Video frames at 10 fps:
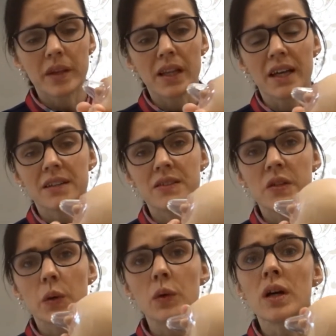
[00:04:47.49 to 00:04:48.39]
like
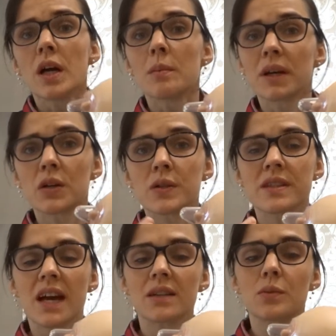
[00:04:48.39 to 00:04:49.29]
so, because
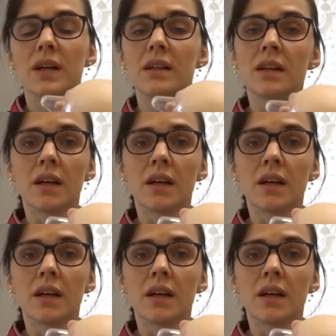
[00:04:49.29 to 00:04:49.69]
that will